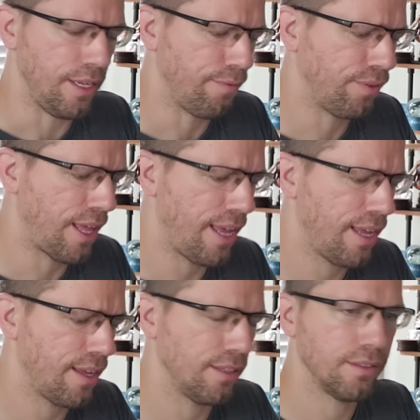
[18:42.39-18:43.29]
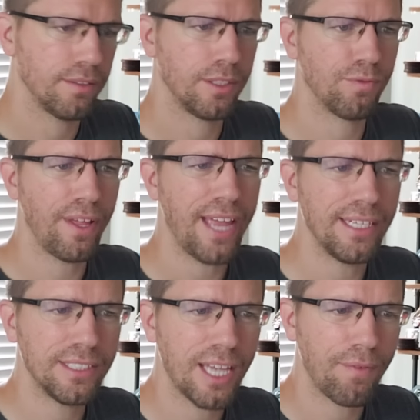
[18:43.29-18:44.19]
Does Flying
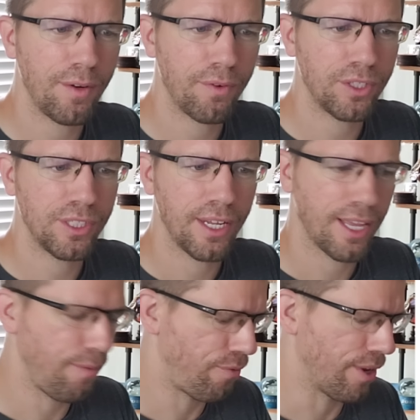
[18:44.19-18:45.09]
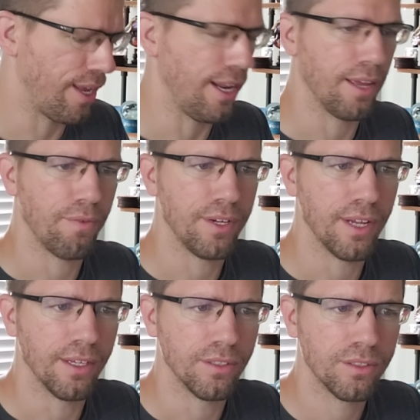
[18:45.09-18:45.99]
Aces have an inversion? I keep forgetting if it
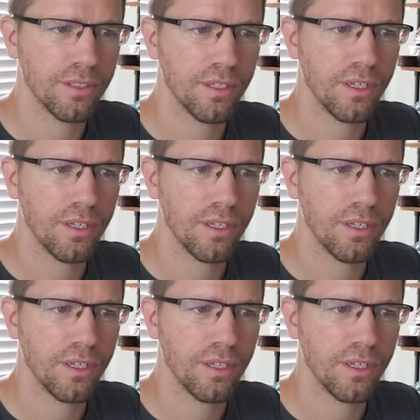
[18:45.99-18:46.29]
does.